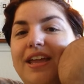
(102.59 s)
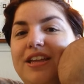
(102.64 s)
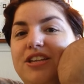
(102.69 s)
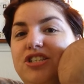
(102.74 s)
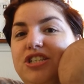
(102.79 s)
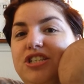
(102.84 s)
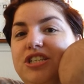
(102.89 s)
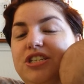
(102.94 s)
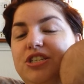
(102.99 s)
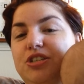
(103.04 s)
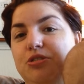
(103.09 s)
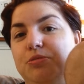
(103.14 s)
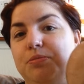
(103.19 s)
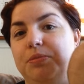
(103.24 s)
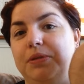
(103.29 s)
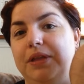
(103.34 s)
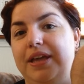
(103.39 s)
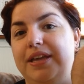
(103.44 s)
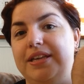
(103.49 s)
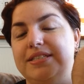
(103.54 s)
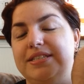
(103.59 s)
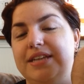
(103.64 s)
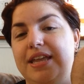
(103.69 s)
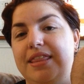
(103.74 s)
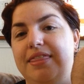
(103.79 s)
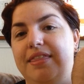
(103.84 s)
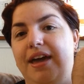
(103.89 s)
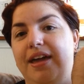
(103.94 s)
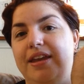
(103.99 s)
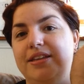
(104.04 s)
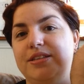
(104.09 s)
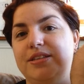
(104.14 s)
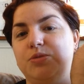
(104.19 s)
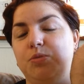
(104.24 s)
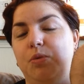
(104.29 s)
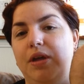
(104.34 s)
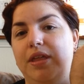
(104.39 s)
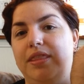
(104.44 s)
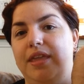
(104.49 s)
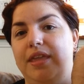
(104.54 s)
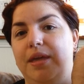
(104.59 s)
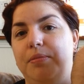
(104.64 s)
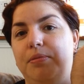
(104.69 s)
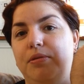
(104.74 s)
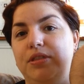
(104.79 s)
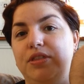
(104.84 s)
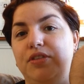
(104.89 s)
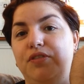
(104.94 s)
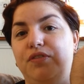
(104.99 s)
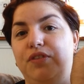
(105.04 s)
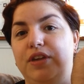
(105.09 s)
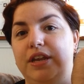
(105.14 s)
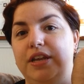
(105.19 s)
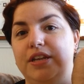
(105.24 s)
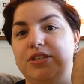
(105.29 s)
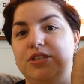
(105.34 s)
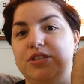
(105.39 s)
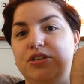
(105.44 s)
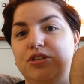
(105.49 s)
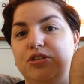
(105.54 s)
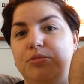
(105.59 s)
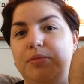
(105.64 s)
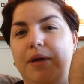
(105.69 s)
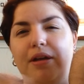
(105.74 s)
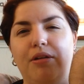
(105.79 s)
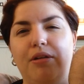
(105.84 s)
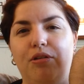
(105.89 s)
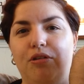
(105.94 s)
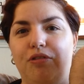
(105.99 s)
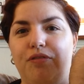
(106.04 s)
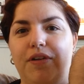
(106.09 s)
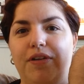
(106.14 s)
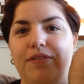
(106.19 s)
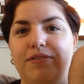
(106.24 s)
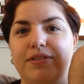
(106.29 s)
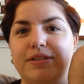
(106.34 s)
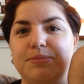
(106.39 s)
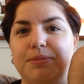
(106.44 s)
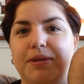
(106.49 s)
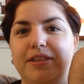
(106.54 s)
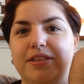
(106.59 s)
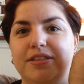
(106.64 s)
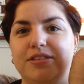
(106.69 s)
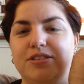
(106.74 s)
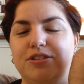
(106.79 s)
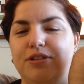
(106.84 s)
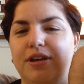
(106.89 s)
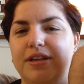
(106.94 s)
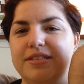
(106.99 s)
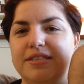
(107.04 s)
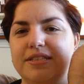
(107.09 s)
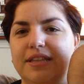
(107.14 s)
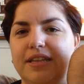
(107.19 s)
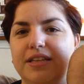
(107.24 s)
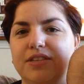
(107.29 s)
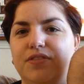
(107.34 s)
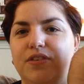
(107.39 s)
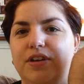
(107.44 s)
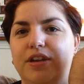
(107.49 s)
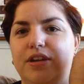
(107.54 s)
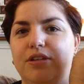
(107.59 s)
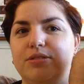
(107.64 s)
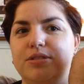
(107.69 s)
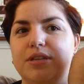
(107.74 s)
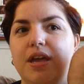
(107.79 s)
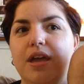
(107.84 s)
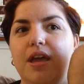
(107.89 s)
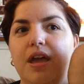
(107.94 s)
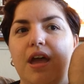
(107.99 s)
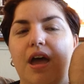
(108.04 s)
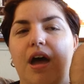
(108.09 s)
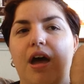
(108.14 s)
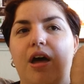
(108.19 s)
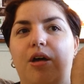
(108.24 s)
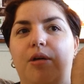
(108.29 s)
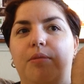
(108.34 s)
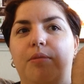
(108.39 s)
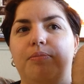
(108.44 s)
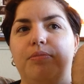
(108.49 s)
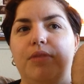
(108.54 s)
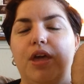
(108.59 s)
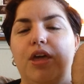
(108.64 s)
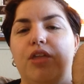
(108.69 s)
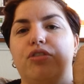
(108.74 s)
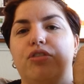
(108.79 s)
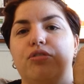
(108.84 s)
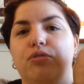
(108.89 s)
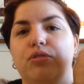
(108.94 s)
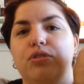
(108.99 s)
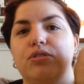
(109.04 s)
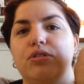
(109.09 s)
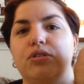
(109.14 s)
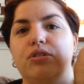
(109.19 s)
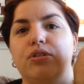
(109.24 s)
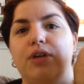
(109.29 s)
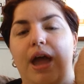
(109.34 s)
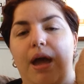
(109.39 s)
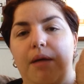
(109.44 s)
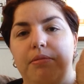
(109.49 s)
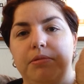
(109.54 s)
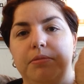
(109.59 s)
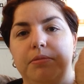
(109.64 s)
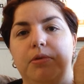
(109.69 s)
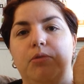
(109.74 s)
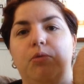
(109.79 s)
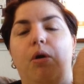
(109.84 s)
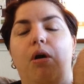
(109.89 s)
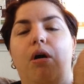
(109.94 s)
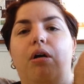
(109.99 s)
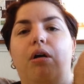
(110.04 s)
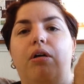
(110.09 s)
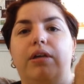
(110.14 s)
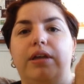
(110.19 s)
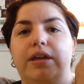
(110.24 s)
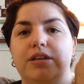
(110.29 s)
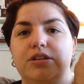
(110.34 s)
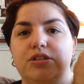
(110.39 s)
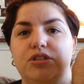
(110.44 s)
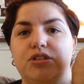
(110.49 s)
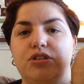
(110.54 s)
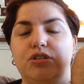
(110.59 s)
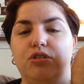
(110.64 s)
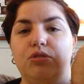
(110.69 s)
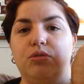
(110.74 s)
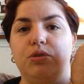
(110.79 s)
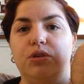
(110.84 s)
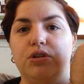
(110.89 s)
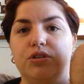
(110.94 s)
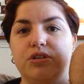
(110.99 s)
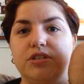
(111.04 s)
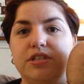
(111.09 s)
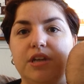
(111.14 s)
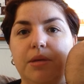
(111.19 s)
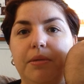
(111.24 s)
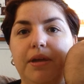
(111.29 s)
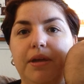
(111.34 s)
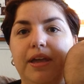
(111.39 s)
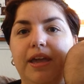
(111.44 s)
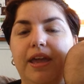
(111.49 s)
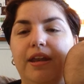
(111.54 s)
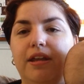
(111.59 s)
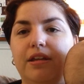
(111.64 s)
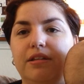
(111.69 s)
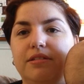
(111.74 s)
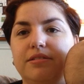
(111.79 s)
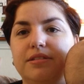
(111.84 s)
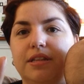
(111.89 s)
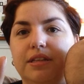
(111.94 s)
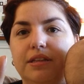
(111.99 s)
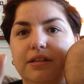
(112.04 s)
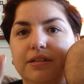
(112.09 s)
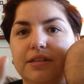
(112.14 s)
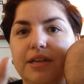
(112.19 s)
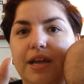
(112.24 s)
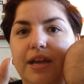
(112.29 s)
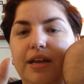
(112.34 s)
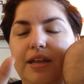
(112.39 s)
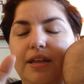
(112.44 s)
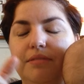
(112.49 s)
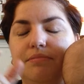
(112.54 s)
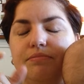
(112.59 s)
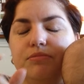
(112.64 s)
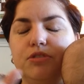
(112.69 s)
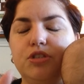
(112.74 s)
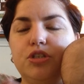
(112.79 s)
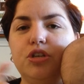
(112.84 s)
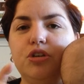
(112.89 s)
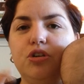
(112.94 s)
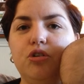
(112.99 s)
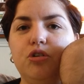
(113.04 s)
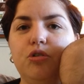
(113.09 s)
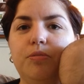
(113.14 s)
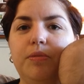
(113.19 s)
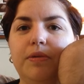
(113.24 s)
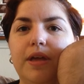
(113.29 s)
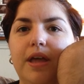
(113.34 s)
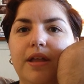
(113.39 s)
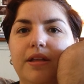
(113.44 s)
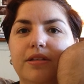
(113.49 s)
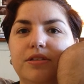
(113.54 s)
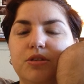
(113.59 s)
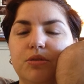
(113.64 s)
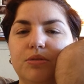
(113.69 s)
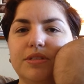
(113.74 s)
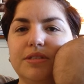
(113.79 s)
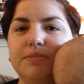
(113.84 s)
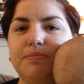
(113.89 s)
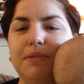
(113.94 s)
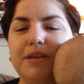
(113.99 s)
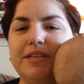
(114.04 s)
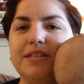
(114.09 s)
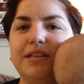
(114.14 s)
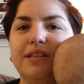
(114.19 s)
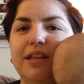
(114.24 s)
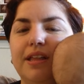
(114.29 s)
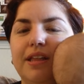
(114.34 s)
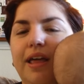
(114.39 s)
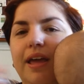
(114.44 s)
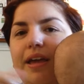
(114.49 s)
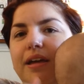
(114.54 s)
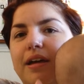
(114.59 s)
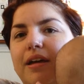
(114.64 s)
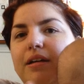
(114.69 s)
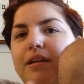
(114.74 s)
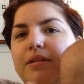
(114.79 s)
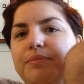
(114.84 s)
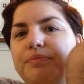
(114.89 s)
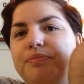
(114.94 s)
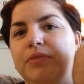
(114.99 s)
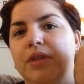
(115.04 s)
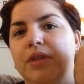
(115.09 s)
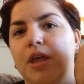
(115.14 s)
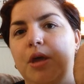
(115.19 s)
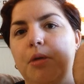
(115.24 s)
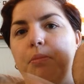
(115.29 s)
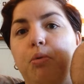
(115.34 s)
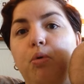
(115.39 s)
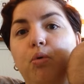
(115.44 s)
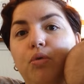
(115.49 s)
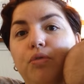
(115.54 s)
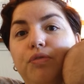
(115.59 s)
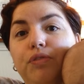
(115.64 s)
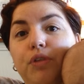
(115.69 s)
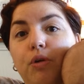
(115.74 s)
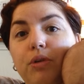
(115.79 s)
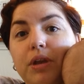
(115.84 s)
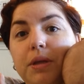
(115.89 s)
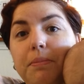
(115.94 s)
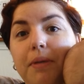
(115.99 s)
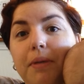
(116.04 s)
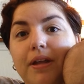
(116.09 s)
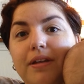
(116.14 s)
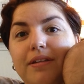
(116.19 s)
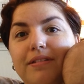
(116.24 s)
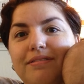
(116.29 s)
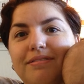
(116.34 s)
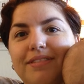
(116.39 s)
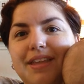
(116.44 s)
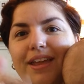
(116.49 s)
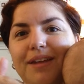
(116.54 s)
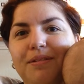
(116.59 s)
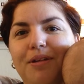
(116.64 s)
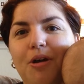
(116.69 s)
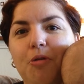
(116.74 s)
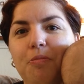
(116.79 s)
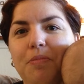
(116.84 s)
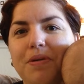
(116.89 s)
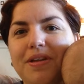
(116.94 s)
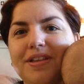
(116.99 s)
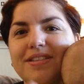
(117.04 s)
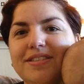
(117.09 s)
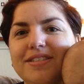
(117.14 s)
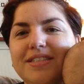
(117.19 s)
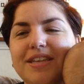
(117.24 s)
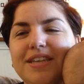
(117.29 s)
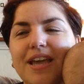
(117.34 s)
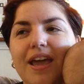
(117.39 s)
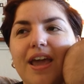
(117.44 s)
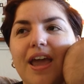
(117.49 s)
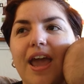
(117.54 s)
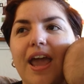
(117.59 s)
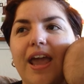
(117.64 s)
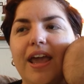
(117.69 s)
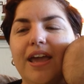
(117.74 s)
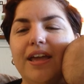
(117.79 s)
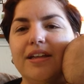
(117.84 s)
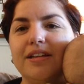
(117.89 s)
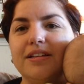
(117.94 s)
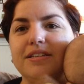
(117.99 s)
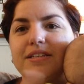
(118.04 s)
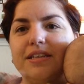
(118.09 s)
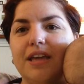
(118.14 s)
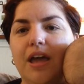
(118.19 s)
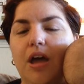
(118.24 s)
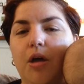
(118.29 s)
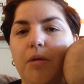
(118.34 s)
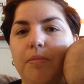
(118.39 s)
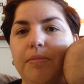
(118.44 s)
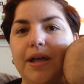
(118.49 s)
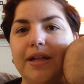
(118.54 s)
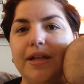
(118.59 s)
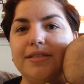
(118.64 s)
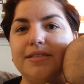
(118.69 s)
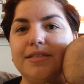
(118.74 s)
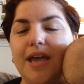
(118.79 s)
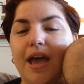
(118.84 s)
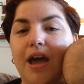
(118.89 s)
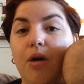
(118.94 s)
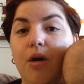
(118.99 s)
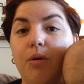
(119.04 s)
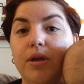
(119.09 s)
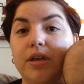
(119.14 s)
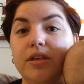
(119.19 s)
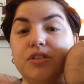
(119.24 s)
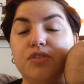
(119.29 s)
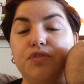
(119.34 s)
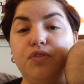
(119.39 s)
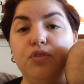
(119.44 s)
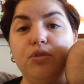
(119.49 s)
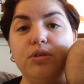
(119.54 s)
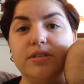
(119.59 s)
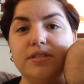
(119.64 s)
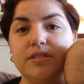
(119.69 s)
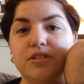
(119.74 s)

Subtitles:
G-tube placed, and that is when they put the feeding tube, I don't know if I've explained this to you guys in the last videos, through your abdomen wall into your stomach, and it's a little tiny tube, and so it's basically like a pool floaty button that opens, and that's how his food is